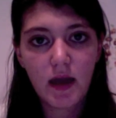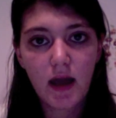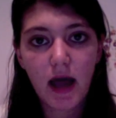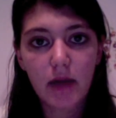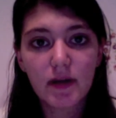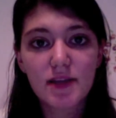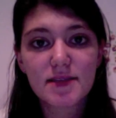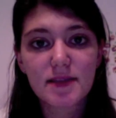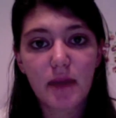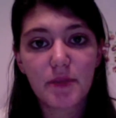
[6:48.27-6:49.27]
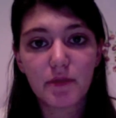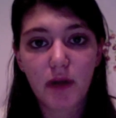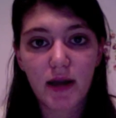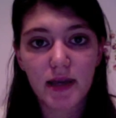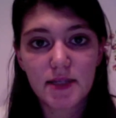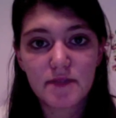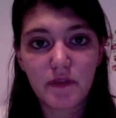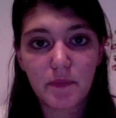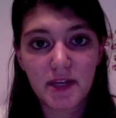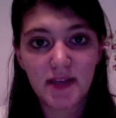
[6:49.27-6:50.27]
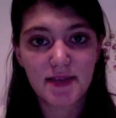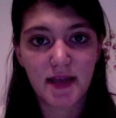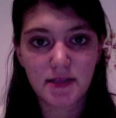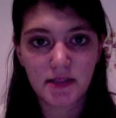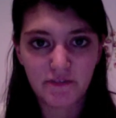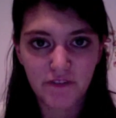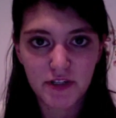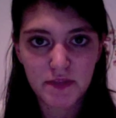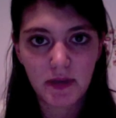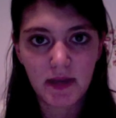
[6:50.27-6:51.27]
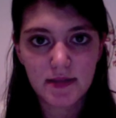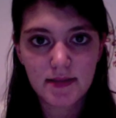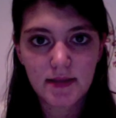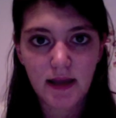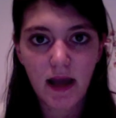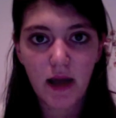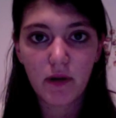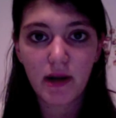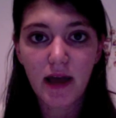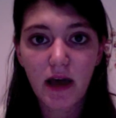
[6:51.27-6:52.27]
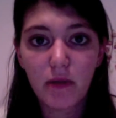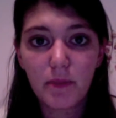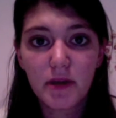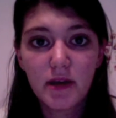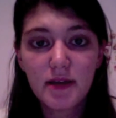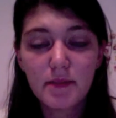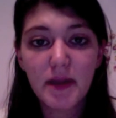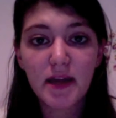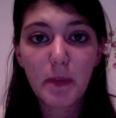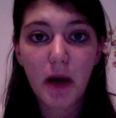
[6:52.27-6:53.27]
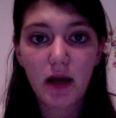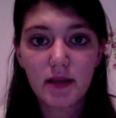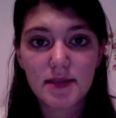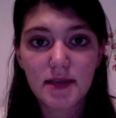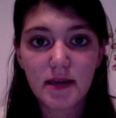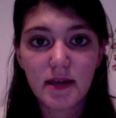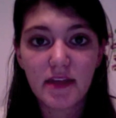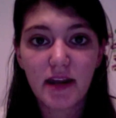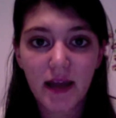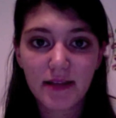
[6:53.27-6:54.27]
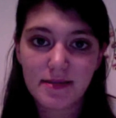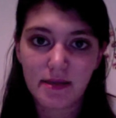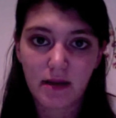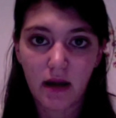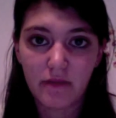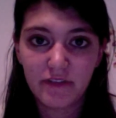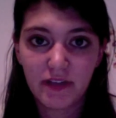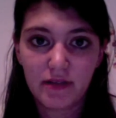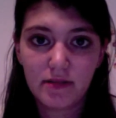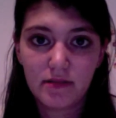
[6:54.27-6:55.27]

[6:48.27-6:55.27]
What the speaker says: I want to stop the rockets from being sent in the first place. I want to help make a policy that ends the conflict.